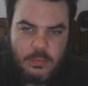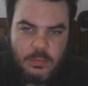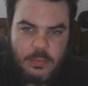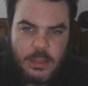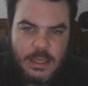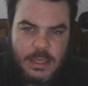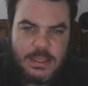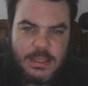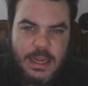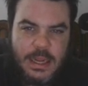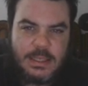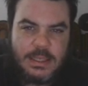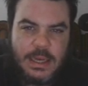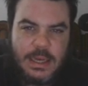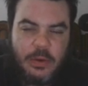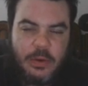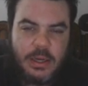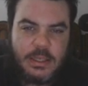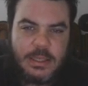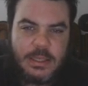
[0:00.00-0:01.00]
they say it's now
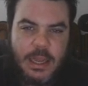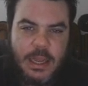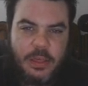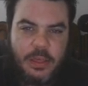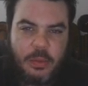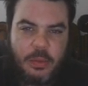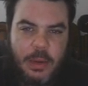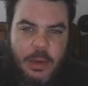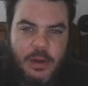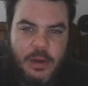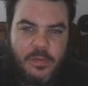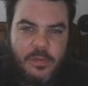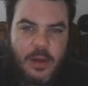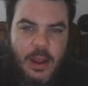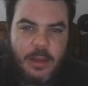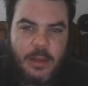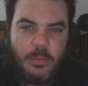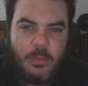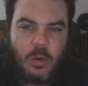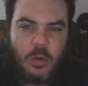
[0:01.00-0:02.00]
going to take 3 to
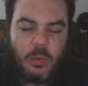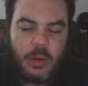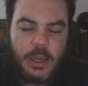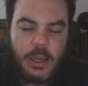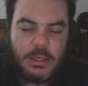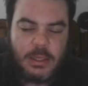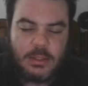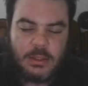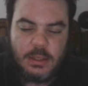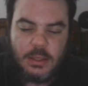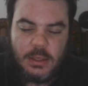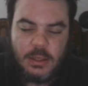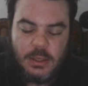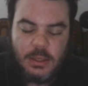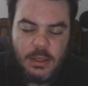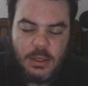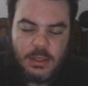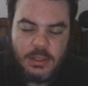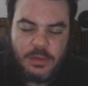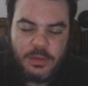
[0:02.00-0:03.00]
5 more weeks
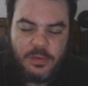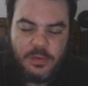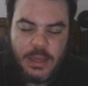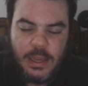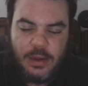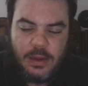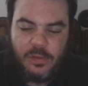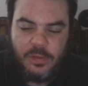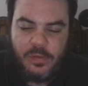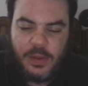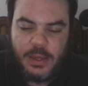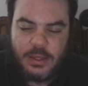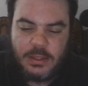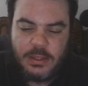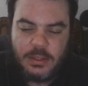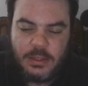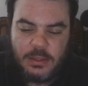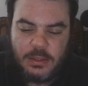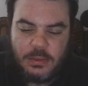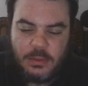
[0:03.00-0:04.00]
to get it
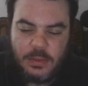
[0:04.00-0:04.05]
fixed.